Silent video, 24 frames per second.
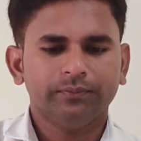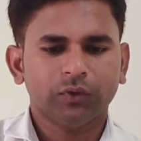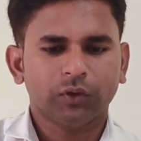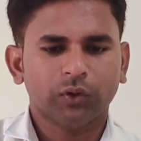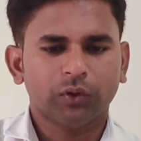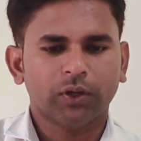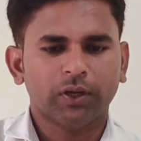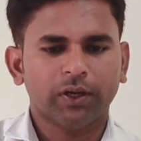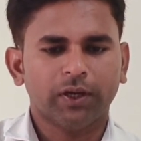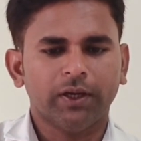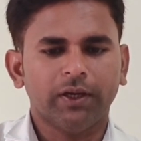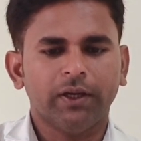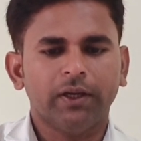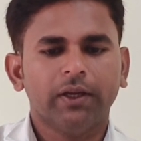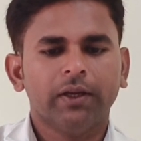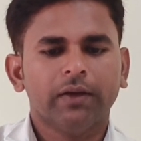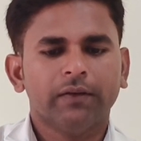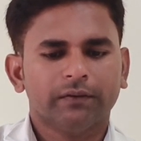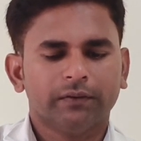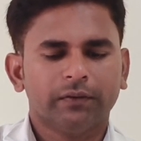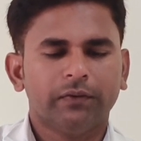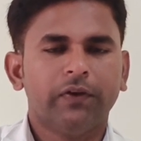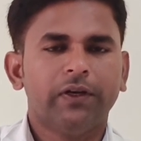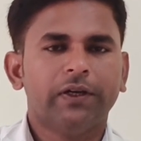okay,
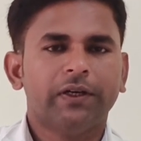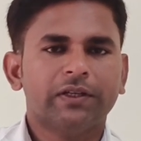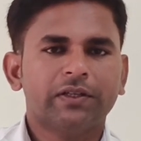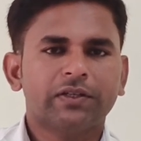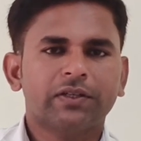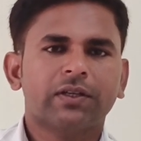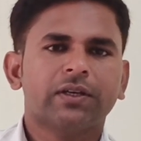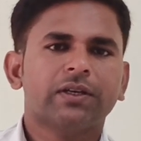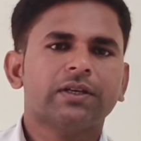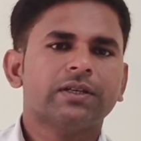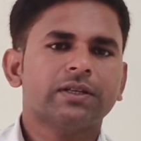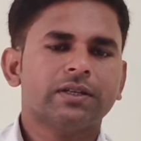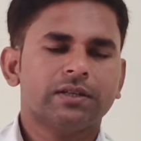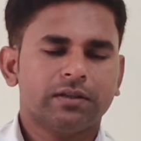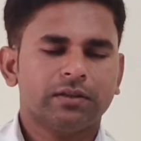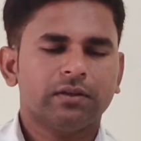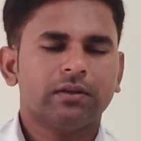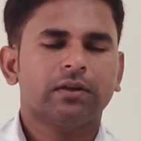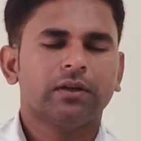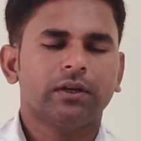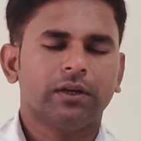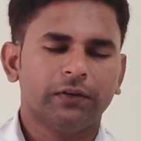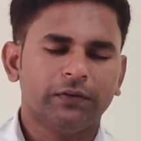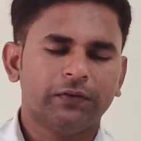we will discuss
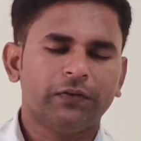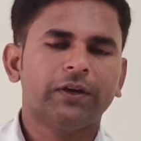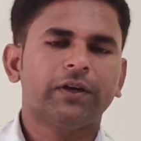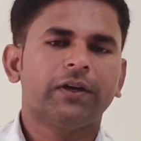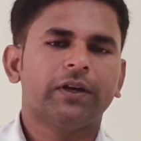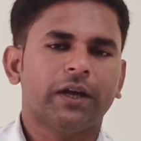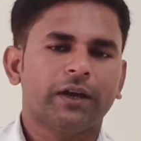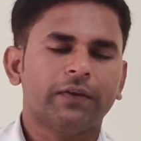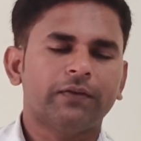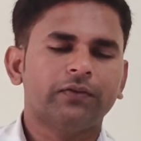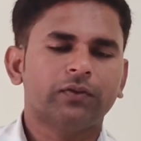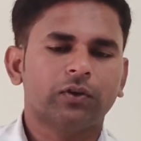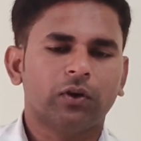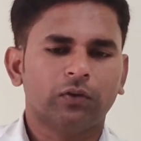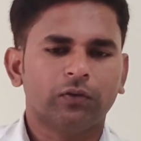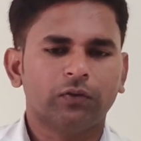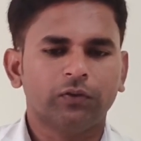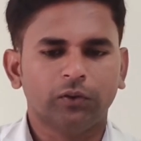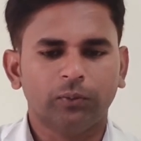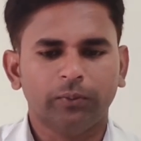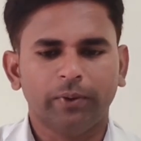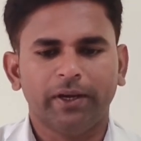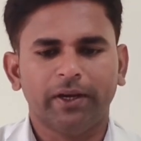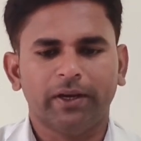different types of
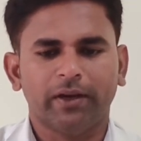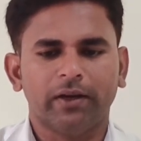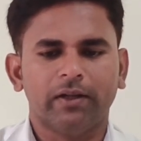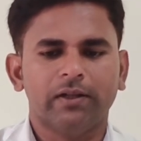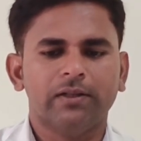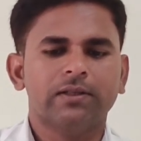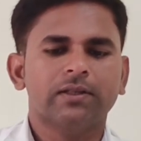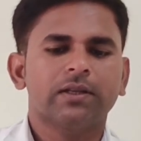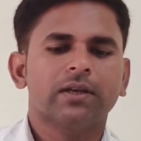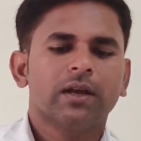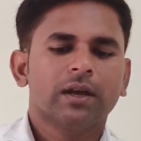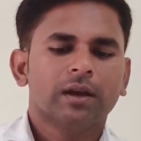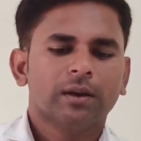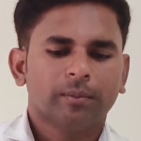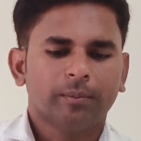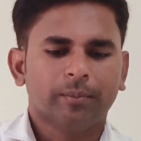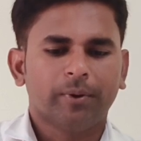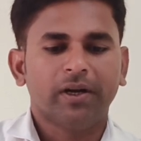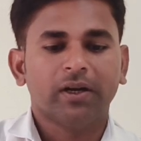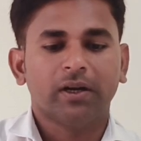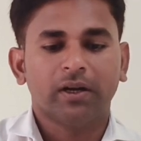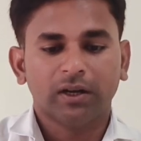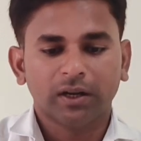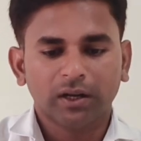numericals,
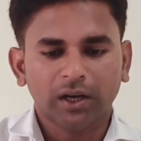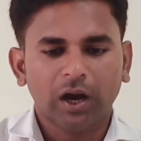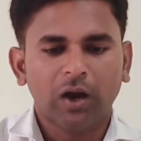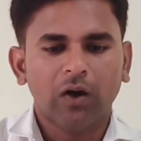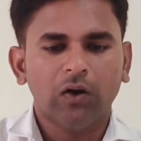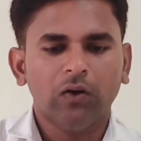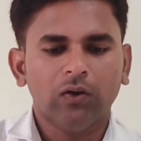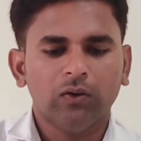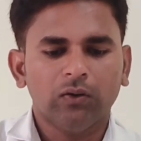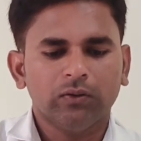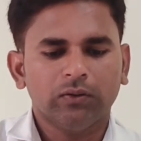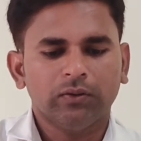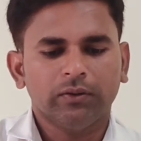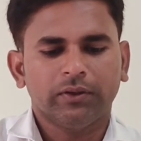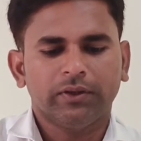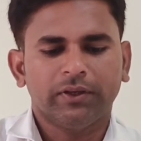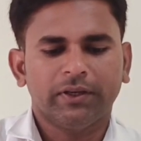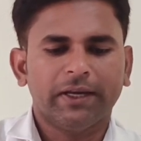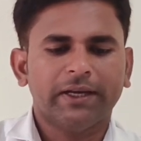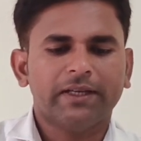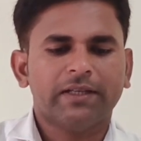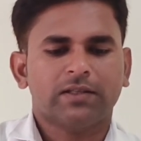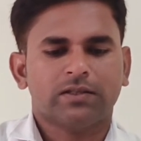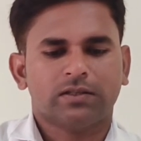but now
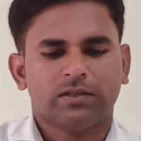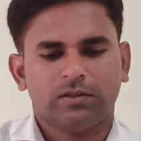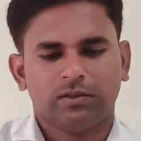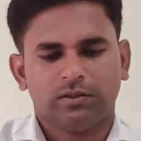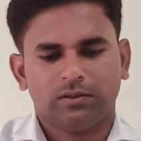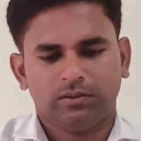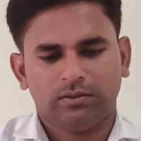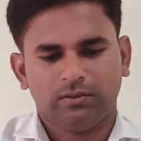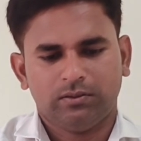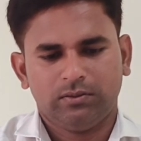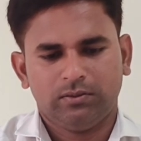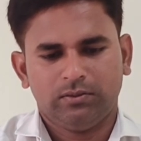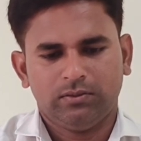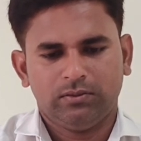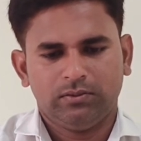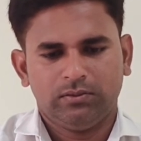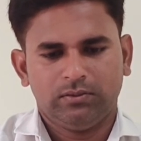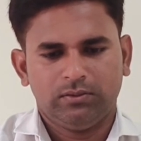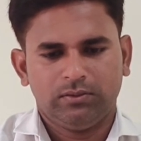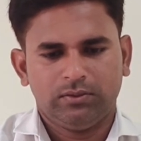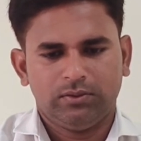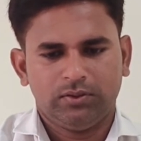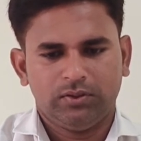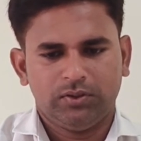next
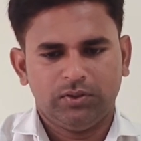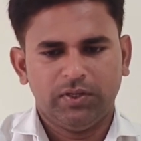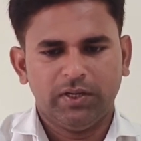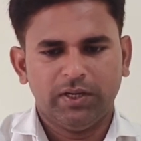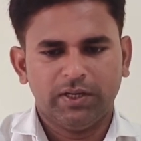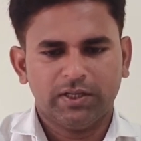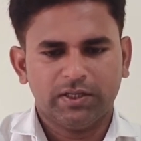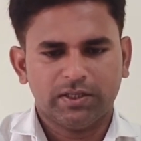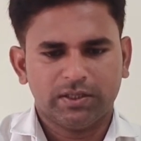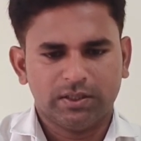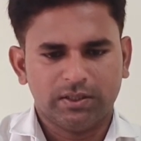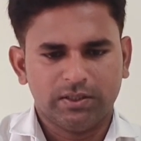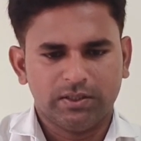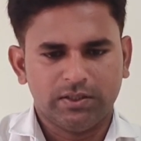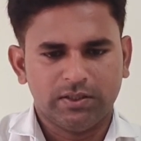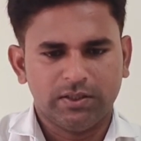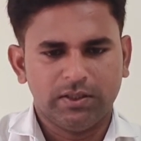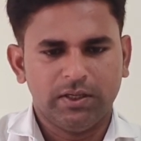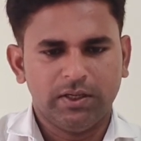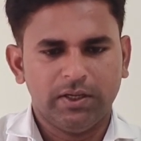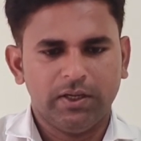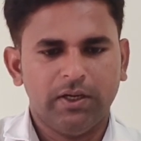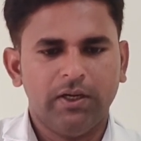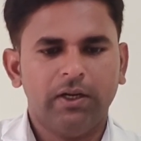is
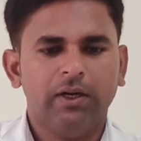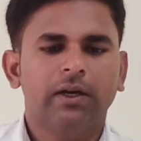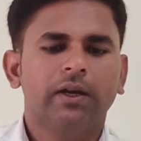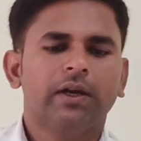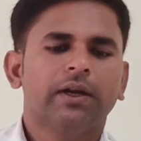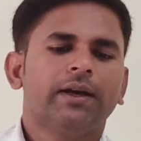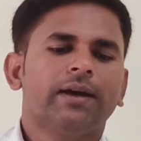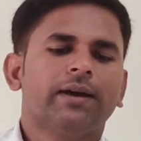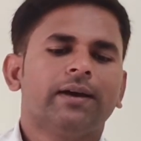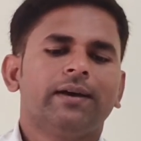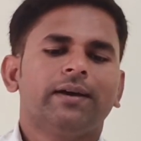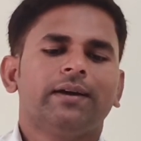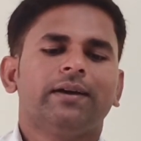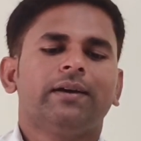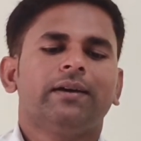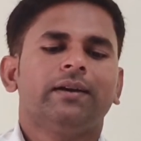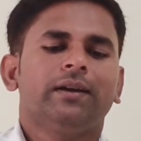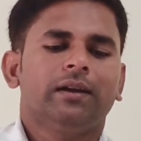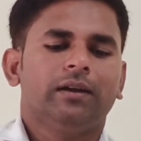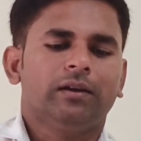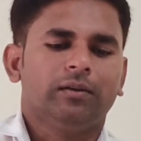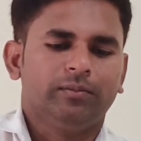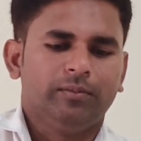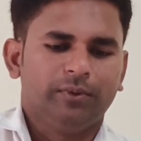here
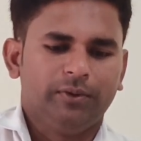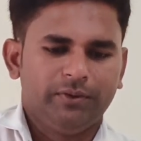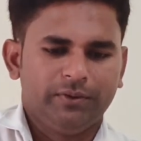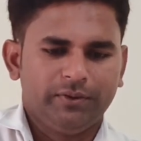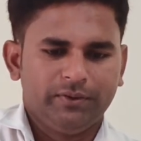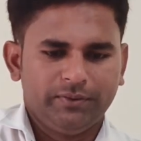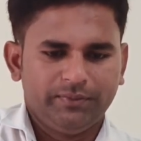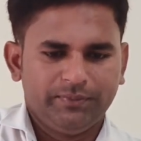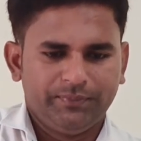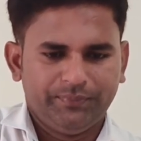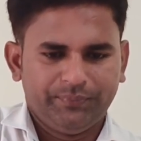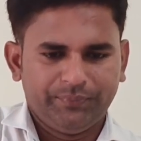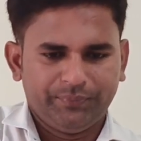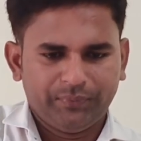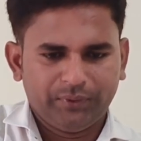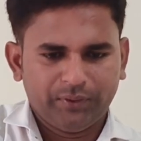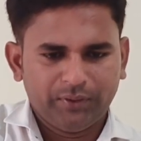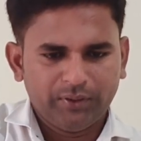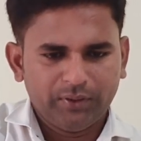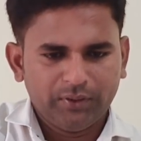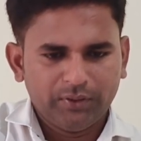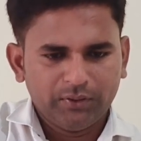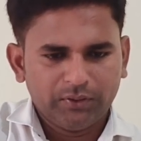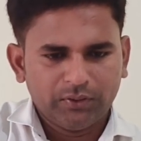real numbers.
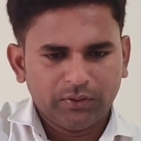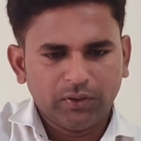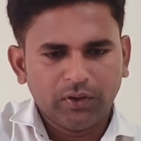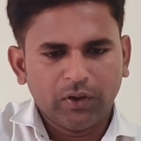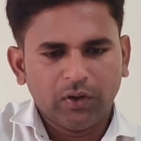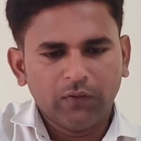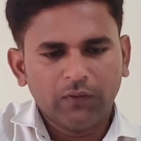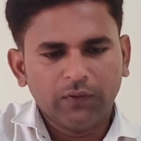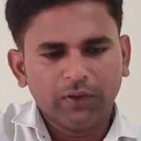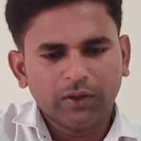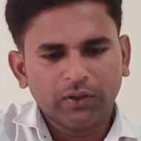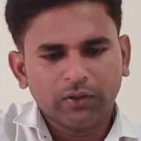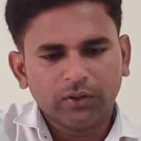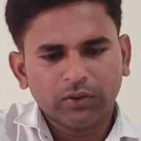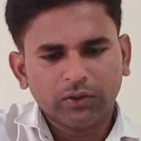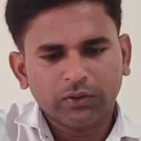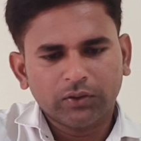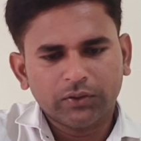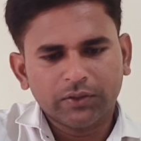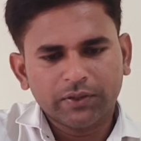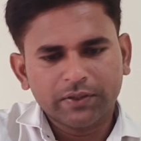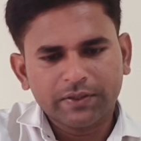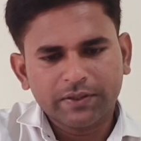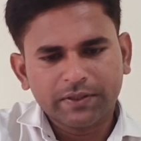So now we are going
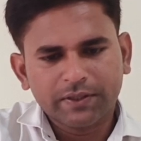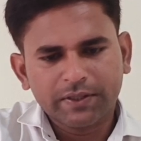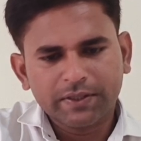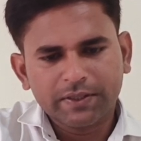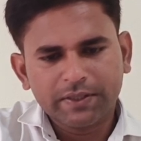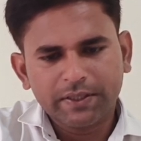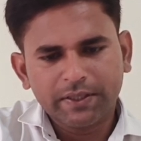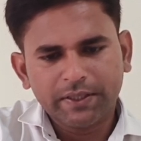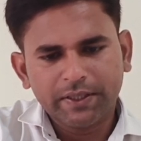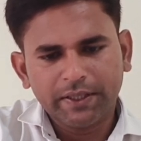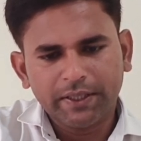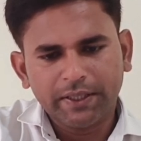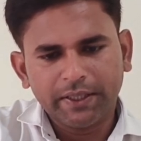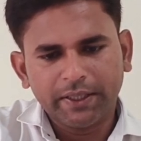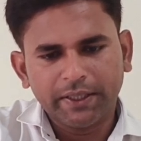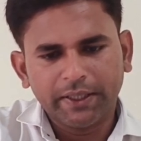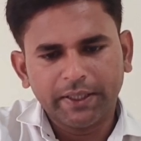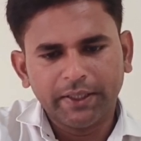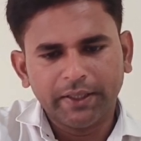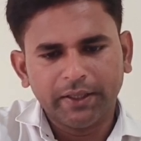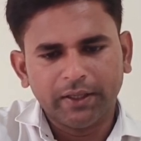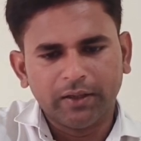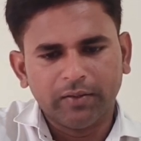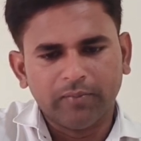to discuss here
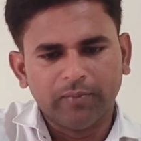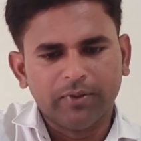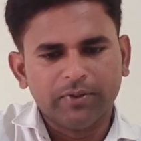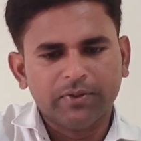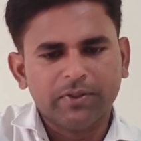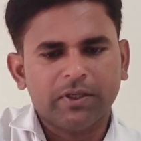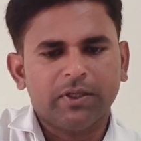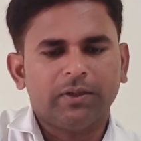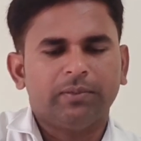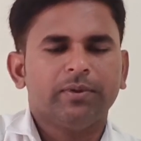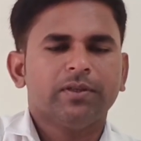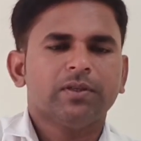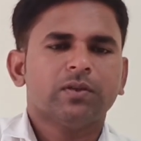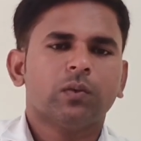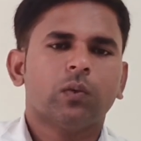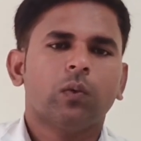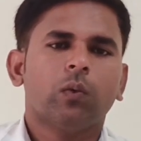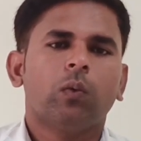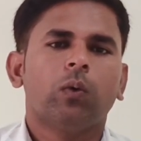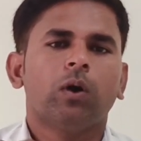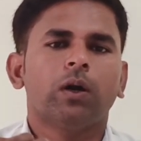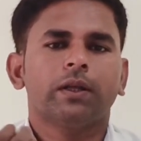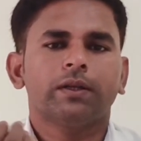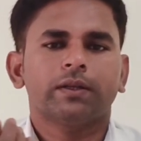real numbers. It means
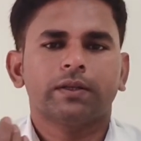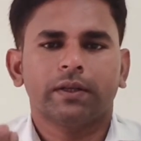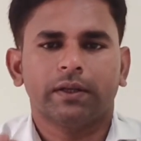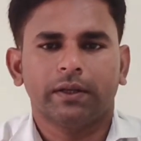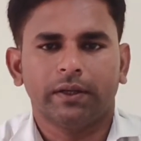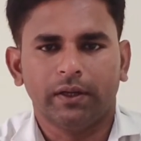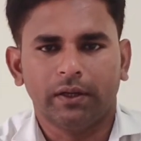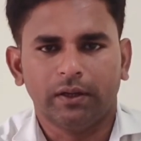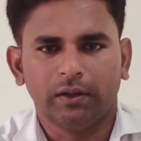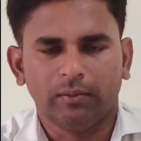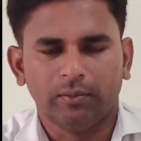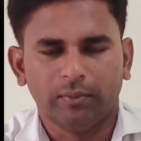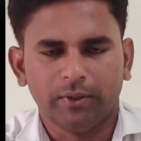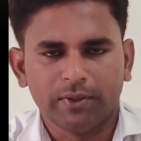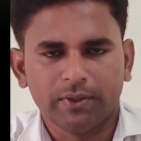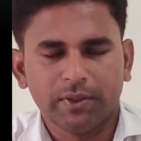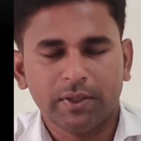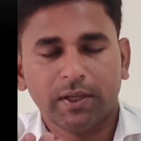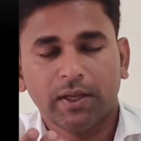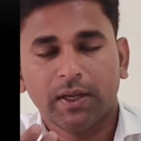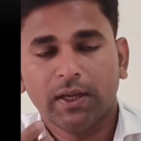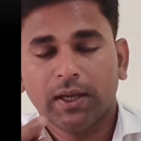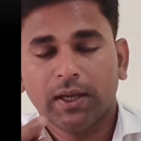what is a real numbers.